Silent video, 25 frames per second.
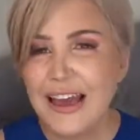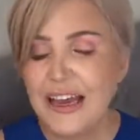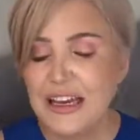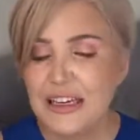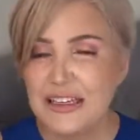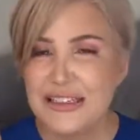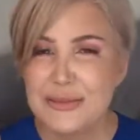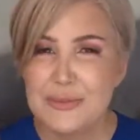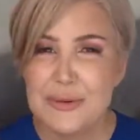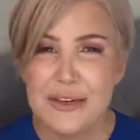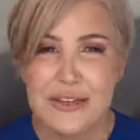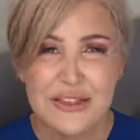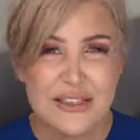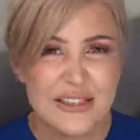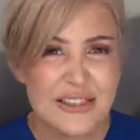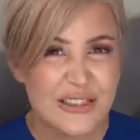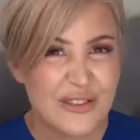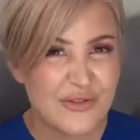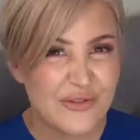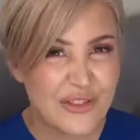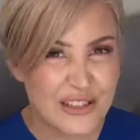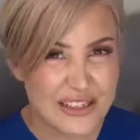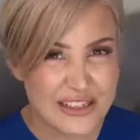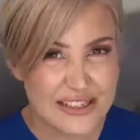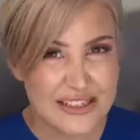is because
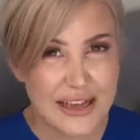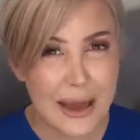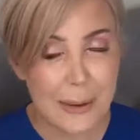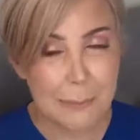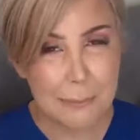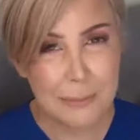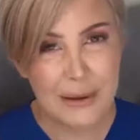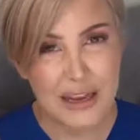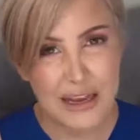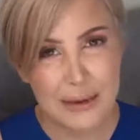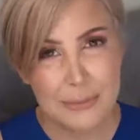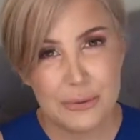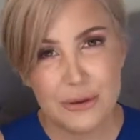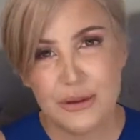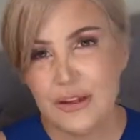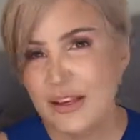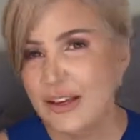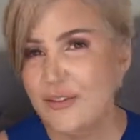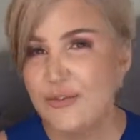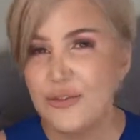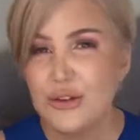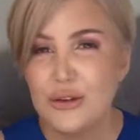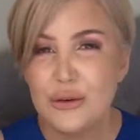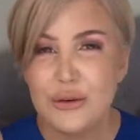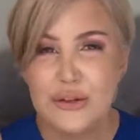for some people,
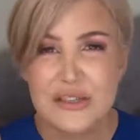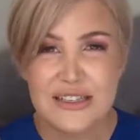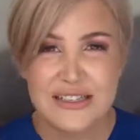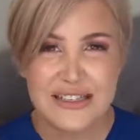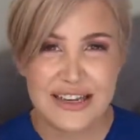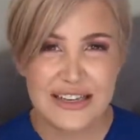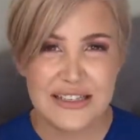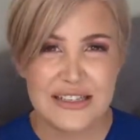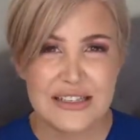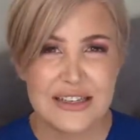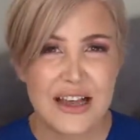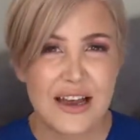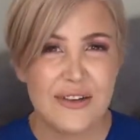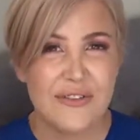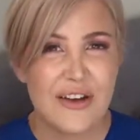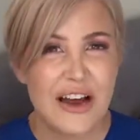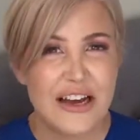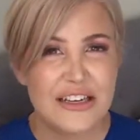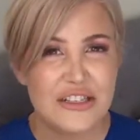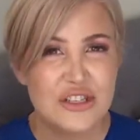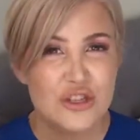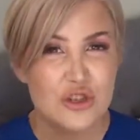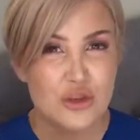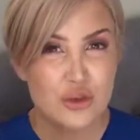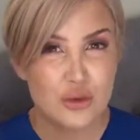if your sex life
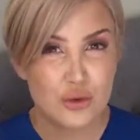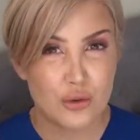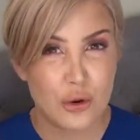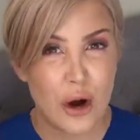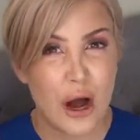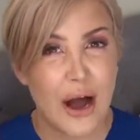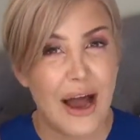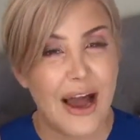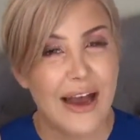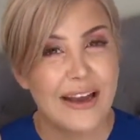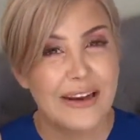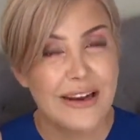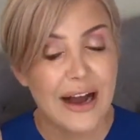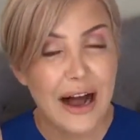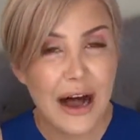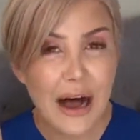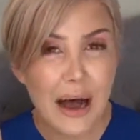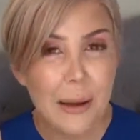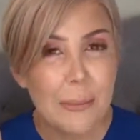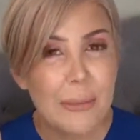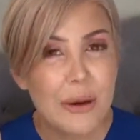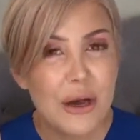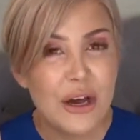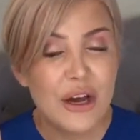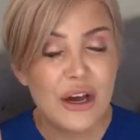has dried
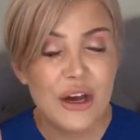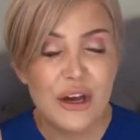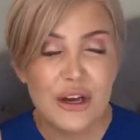up,